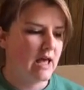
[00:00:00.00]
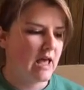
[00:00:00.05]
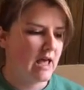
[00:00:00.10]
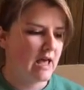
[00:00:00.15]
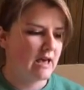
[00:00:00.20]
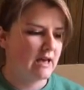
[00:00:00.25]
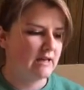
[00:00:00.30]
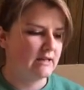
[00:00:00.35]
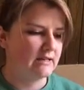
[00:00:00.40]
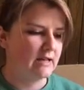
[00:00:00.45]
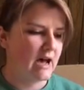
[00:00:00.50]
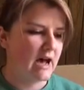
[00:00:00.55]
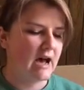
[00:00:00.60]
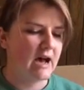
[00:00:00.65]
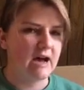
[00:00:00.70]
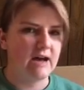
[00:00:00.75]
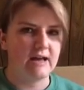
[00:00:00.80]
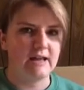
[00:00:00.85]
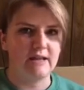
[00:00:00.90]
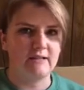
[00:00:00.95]
And
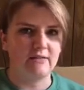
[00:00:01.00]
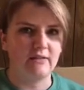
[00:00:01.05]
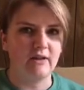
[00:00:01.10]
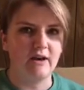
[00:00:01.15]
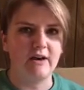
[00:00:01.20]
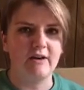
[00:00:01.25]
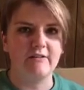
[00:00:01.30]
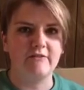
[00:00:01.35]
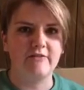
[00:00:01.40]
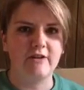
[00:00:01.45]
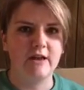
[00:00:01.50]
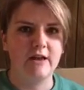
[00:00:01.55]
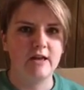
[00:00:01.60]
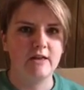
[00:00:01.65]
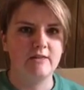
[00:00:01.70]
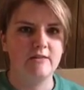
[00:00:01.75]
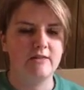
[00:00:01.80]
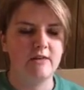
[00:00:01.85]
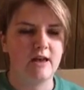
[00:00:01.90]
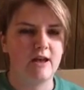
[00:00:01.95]
I love
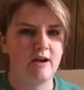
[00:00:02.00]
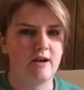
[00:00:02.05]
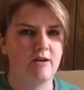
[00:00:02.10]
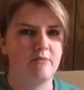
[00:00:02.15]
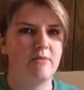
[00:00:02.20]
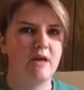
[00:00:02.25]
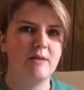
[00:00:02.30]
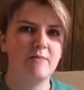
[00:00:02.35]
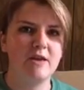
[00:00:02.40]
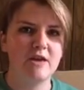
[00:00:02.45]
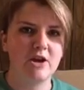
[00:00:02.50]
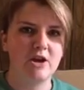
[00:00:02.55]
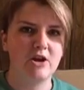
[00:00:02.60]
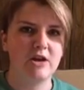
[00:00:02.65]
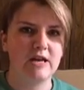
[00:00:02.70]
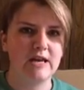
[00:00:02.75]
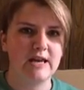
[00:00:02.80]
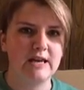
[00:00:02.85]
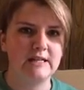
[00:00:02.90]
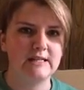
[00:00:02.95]
their baby
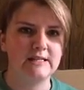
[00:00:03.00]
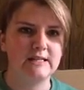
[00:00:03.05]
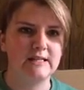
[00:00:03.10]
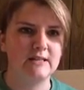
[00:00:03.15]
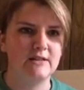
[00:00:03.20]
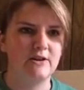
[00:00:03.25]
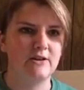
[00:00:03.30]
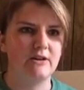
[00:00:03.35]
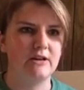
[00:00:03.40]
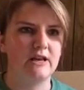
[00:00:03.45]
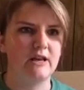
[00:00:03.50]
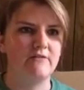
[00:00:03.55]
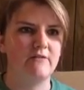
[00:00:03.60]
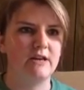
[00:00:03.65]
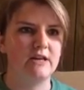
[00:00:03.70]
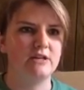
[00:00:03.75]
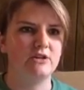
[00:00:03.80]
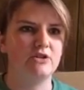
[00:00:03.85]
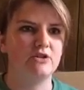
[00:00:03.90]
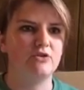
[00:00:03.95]
care kits. They're
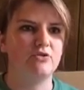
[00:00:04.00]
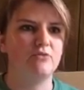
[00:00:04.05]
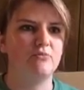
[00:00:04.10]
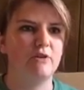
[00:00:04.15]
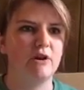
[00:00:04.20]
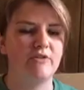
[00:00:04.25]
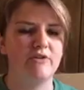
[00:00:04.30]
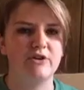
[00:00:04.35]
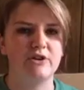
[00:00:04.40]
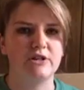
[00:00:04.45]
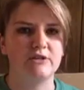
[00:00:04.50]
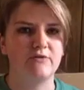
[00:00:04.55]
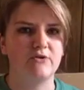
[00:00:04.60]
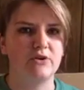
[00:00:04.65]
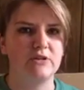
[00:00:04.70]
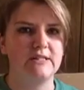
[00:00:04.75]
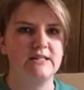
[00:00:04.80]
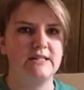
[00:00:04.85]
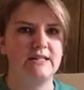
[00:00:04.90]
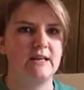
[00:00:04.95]
given to mothers
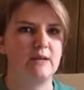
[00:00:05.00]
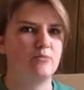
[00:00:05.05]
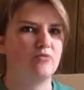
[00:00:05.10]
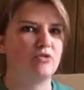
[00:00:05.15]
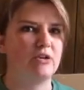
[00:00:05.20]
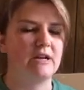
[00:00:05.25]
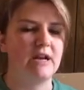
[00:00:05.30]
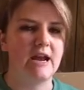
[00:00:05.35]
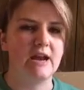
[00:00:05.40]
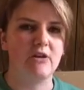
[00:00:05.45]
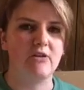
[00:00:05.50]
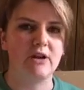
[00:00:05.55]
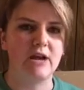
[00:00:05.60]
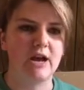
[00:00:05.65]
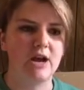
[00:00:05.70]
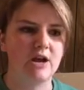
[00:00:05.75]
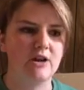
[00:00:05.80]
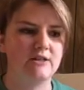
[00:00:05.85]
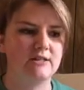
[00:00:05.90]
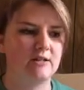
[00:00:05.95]
for seeking prenatal
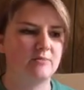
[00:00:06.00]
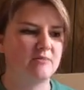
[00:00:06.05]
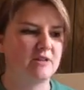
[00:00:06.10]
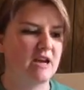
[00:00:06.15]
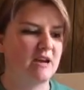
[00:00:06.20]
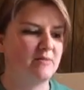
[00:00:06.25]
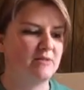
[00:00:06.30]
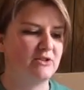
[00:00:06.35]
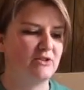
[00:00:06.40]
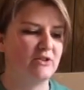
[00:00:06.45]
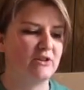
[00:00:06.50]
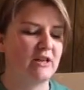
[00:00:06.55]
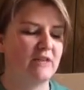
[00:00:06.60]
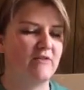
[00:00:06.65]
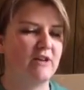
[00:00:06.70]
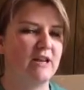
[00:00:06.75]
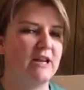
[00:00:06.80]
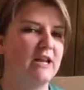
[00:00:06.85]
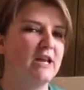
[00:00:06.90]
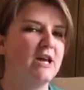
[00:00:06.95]
care. Sometimes they're
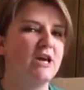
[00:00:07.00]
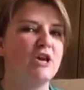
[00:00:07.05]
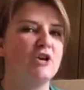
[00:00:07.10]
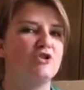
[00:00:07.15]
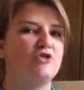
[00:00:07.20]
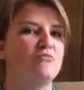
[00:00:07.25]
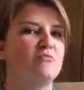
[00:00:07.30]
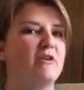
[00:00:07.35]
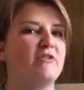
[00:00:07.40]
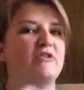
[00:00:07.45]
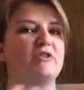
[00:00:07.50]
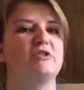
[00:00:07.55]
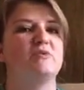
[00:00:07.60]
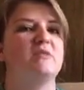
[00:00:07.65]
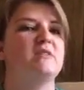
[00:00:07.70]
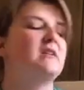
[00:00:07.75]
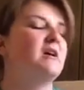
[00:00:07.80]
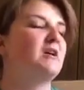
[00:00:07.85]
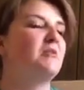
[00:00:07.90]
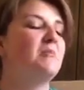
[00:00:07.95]
given to mothers
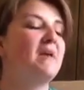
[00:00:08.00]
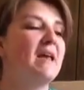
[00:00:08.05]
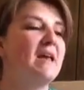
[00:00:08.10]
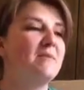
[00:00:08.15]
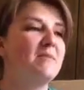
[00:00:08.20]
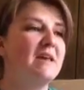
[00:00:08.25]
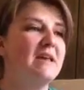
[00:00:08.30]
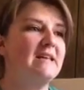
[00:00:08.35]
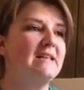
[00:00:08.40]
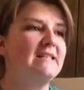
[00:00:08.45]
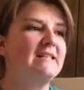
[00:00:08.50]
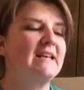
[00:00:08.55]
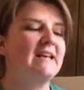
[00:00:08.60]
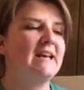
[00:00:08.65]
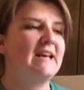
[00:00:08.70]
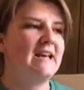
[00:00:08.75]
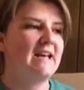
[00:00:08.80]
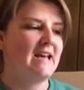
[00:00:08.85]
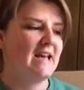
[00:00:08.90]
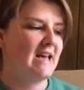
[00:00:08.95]
with young babies,
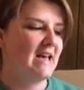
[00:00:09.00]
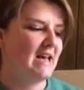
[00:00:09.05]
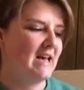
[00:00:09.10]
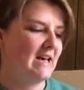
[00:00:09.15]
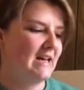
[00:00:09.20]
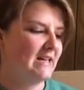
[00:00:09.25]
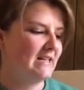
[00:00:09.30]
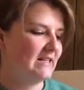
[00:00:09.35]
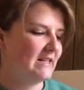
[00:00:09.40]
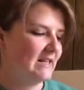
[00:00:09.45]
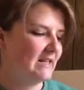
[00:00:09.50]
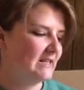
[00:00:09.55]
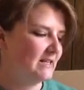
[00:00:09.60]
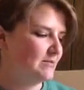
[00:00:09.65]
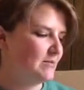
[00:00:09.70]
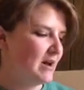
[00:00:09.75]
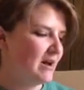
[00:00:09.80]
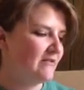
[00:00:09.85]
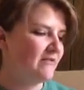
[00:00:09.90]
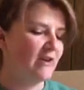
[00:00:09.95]
and
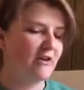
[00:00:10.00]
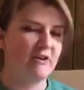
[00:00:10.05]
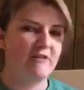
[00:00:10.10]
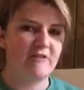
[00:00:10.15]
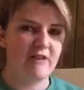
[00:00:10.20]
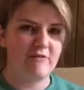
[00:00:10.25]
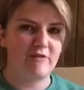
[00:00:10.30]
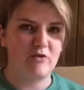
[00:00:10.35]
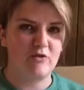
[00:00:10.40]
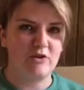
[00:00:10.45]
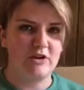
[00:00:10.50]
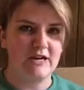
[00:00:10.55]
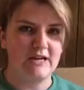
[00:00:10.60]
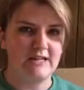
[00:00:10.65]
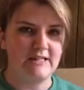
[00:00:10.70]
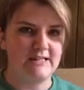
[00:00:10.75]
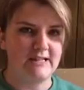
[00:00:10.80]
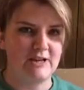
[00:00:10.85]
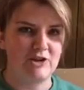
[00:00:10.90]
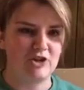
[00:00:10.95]
it's my very favorite
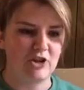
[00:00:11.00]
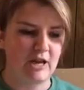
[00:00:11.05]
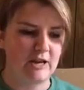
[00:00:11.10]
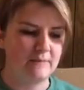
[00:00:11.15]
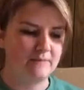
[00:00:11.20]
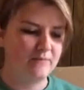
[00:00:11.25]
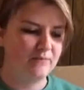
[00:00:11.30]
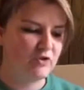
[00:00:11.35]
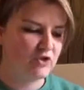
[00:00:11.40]
organization.